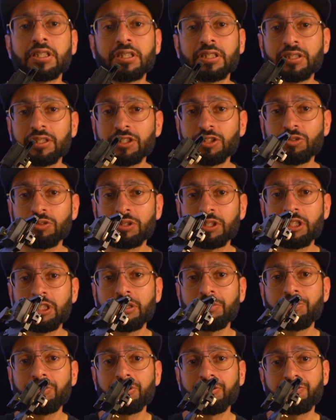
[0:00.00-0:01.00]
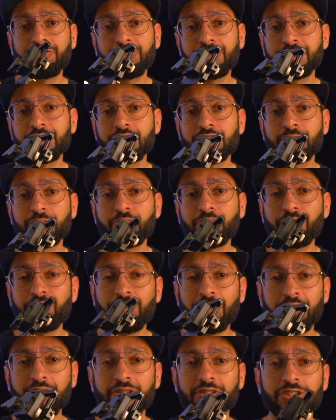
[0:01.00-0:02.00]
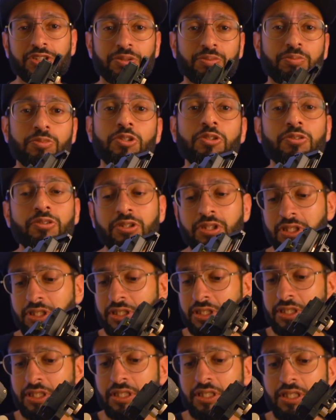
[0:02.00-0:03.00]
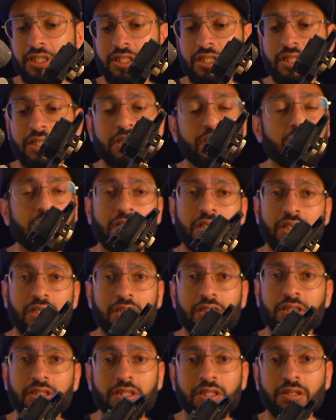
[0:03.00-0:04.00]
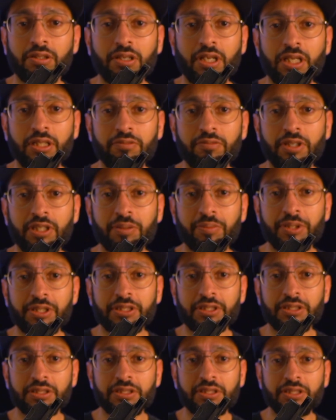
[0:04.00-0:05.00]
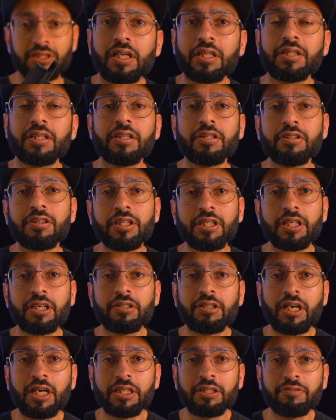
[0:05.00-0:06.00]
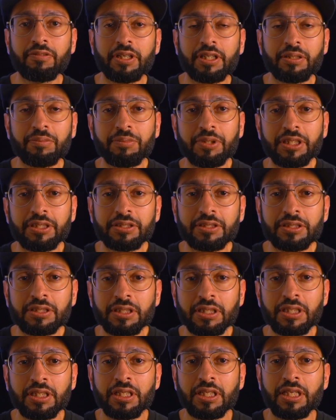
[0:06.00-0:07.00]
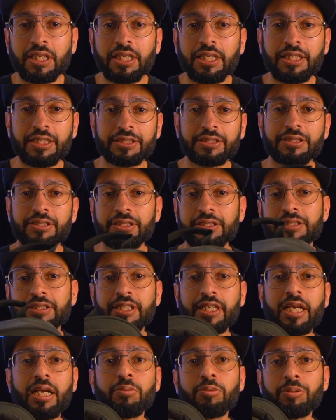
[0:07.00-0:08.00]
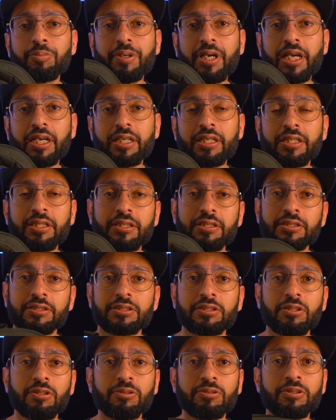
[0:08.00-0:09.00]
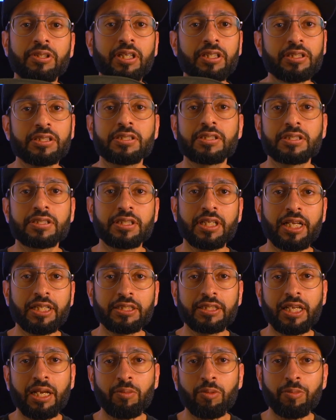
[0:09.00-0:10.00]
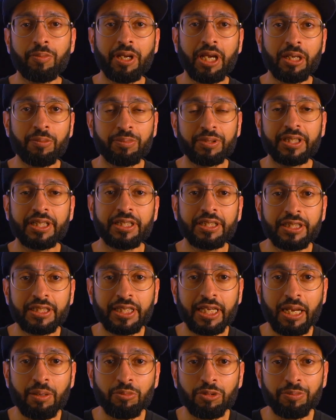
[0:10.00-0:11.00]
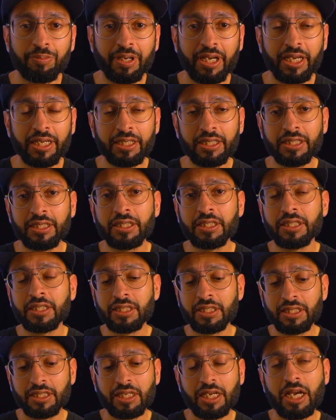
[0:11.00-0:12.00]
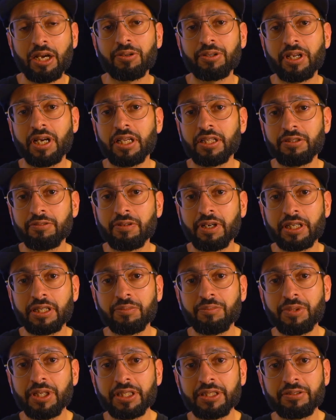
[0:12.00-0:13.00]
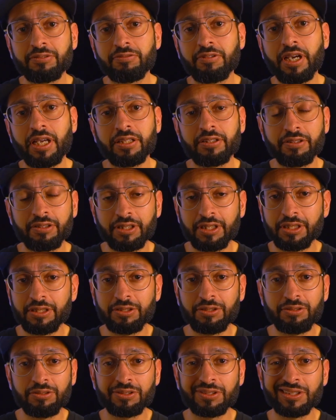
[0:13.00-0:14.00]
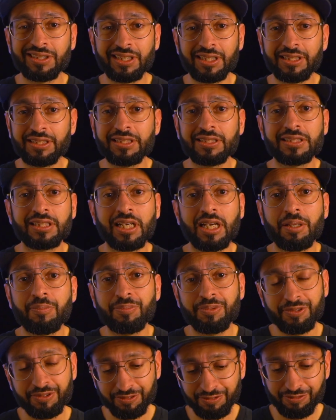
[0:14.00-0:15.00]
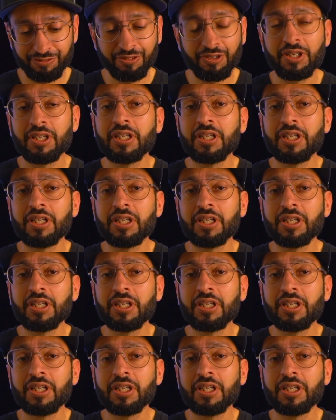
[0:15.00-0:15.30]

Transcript: This will keep your footage butter smooth, and I would highly recommend it. Another thing I would highly recommend is this camera bag. So not this exact camera bag, but any camera bag I would highly recommend, rather than using any type of